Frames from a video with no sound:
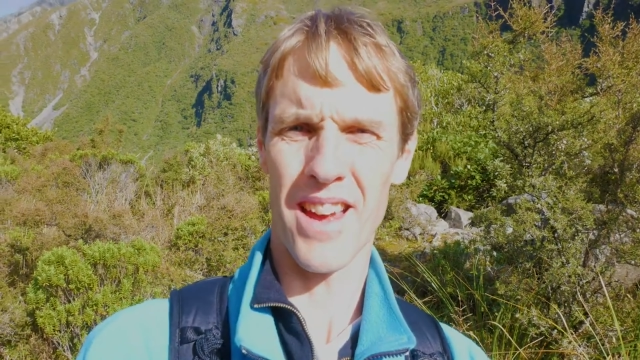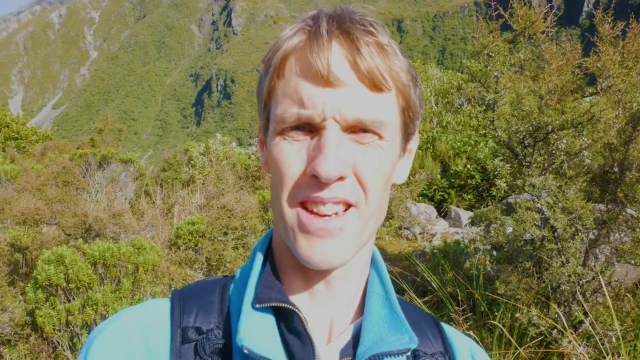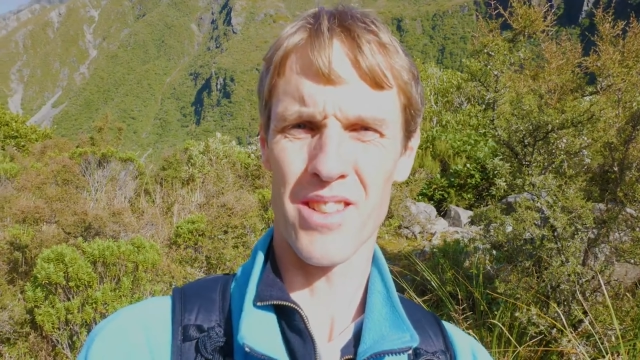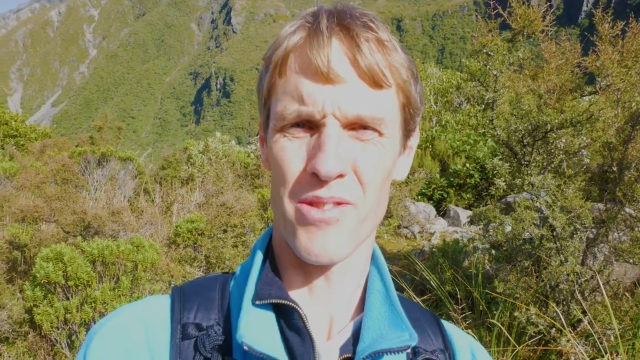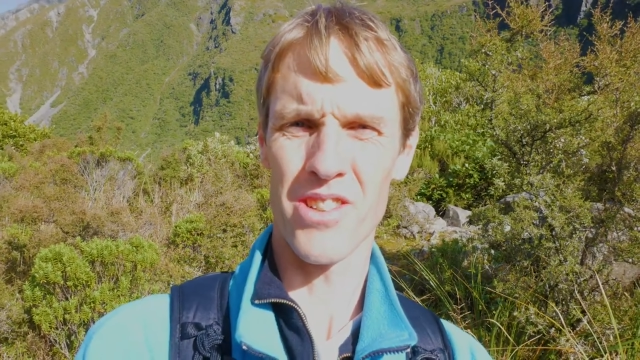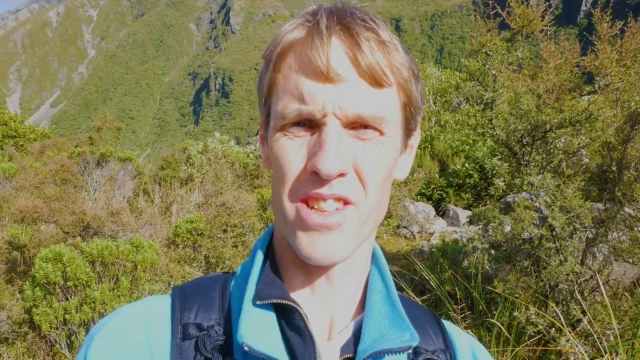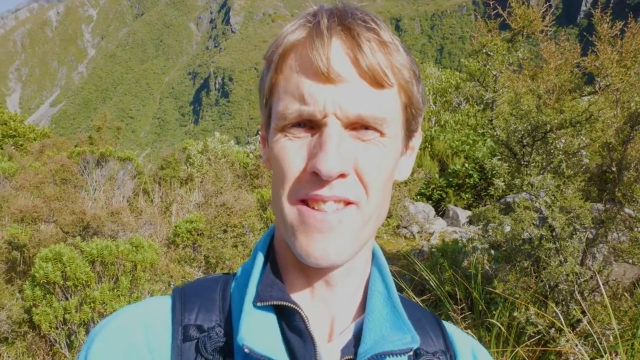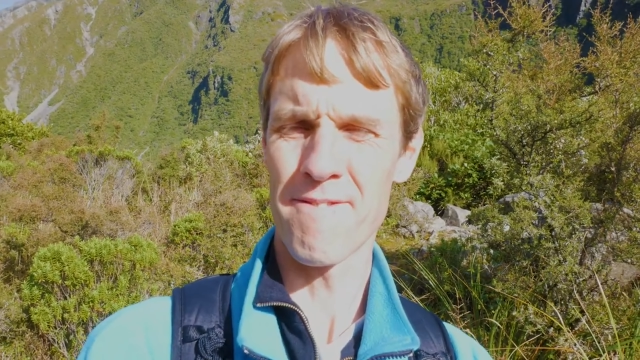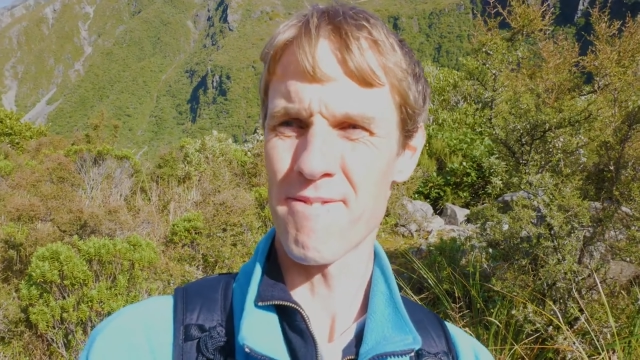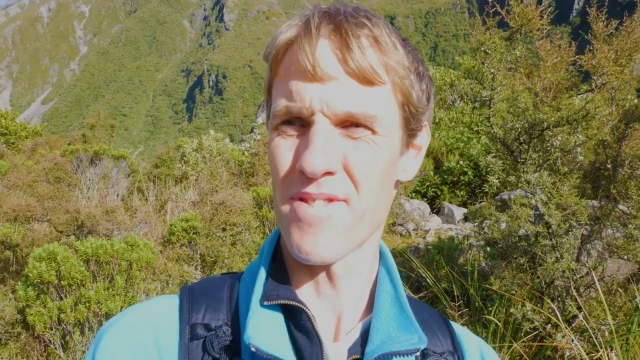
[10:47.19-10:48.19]
acerosa.
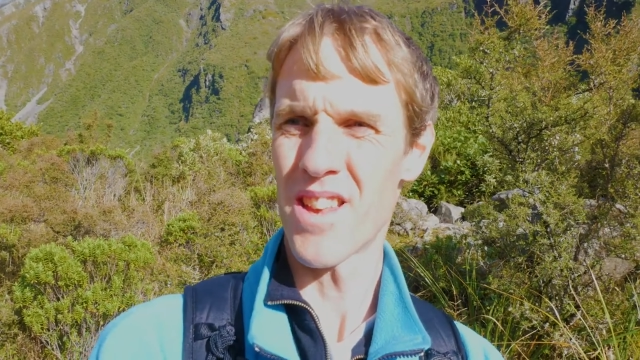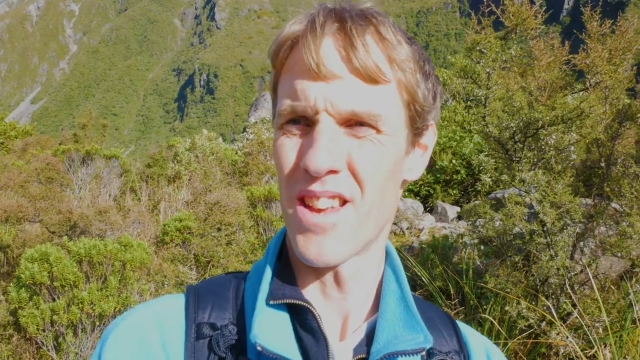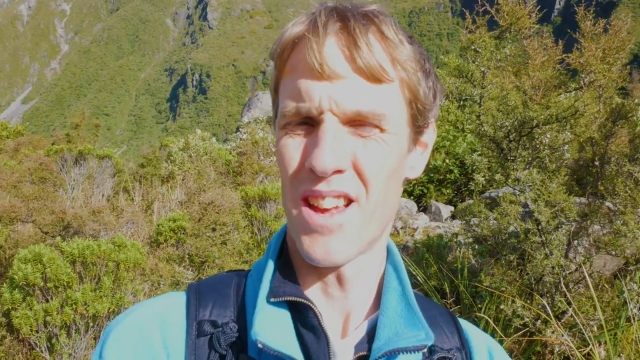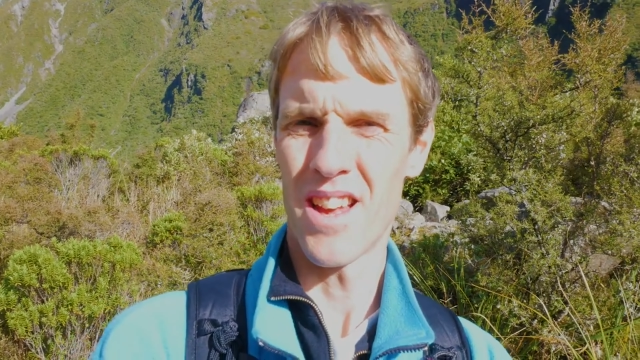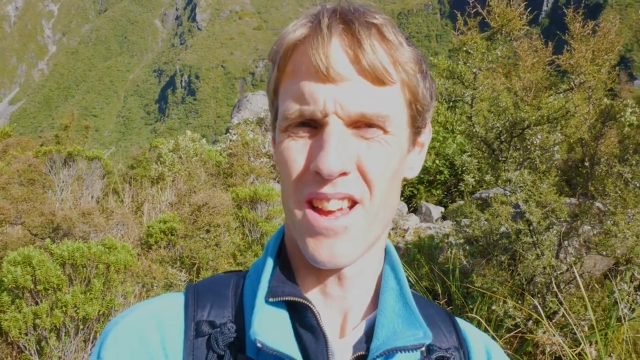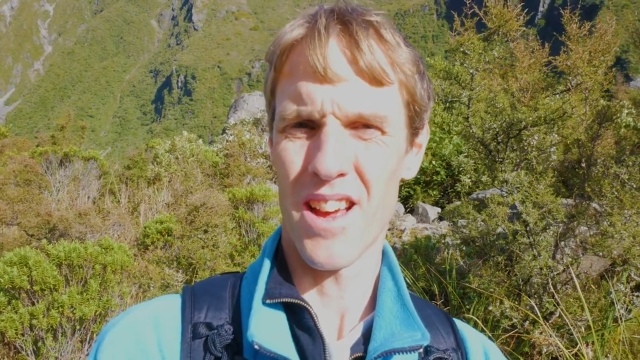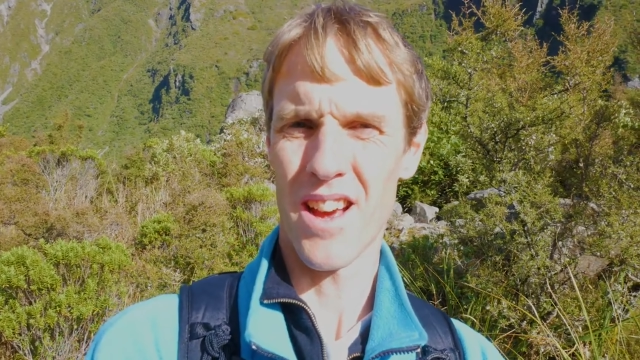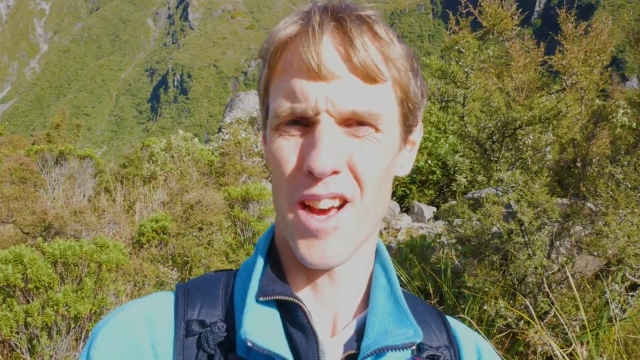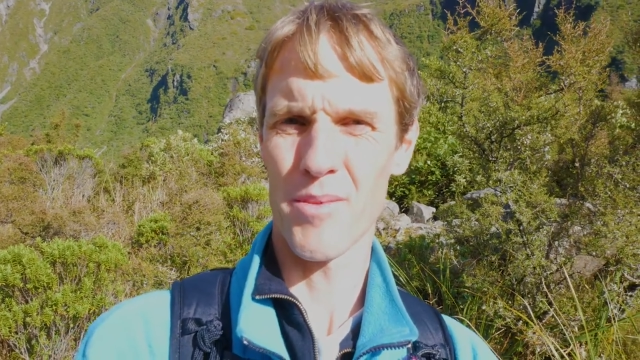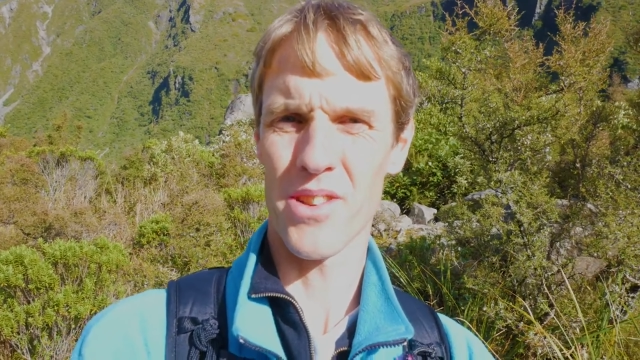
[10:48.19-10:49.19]

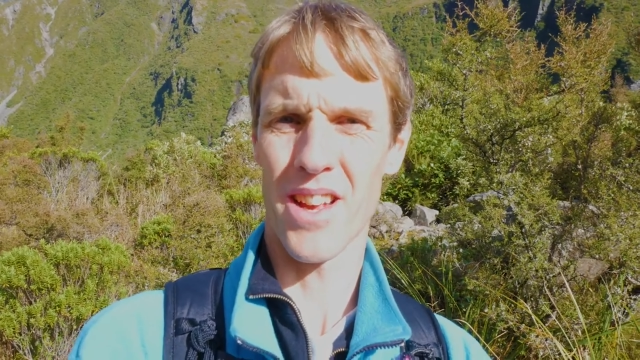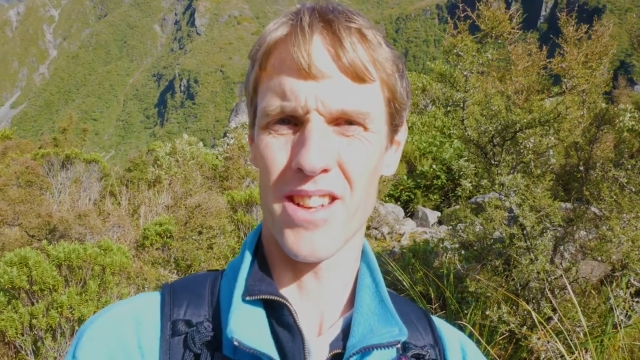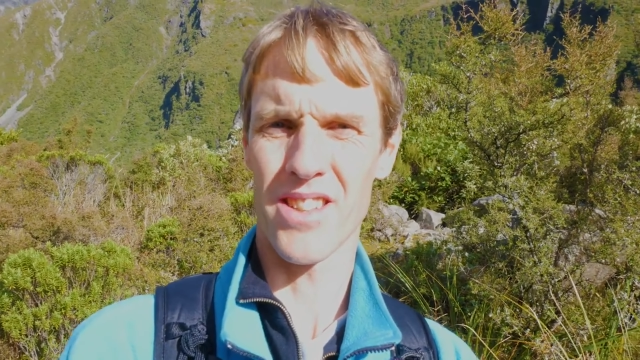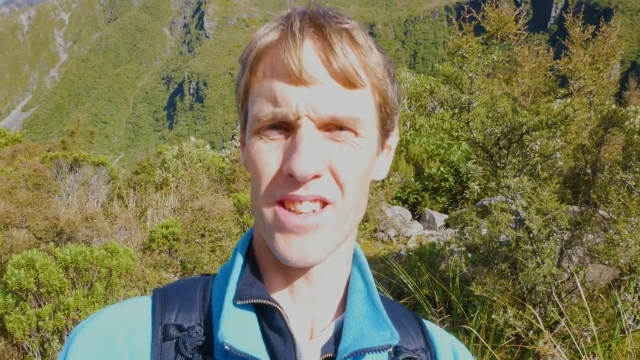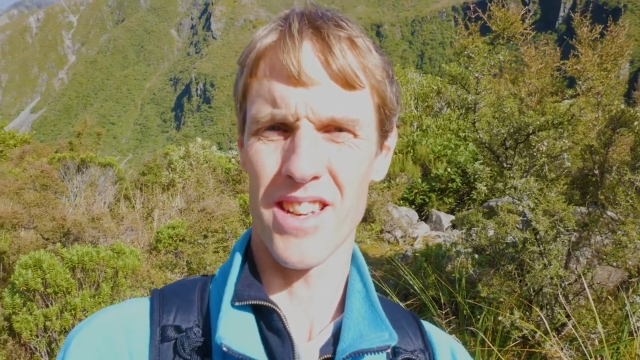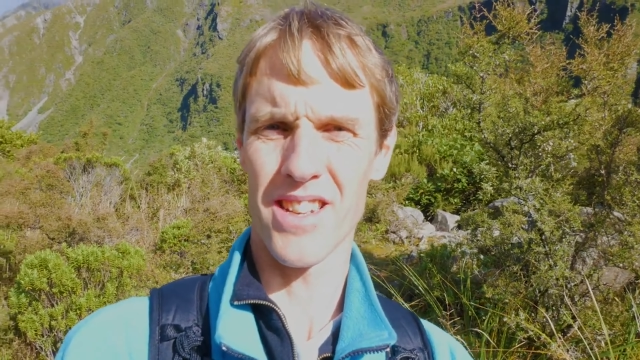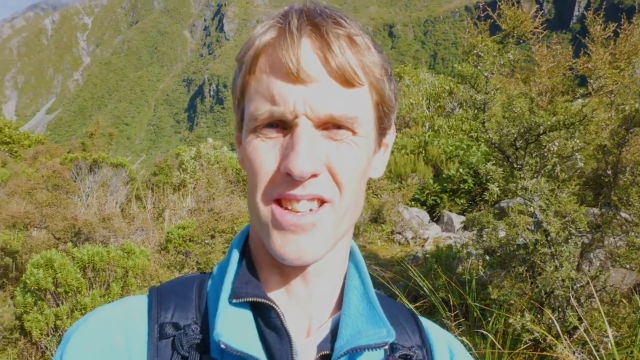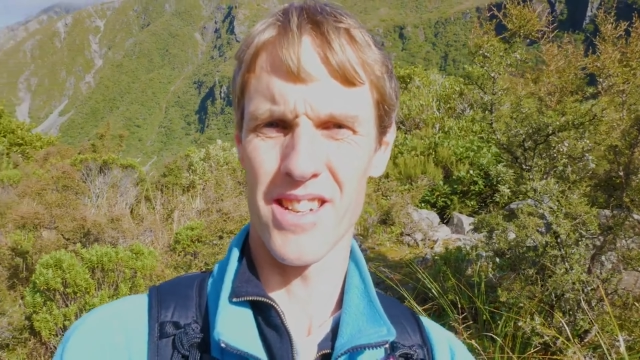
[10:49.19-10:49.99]
So that's the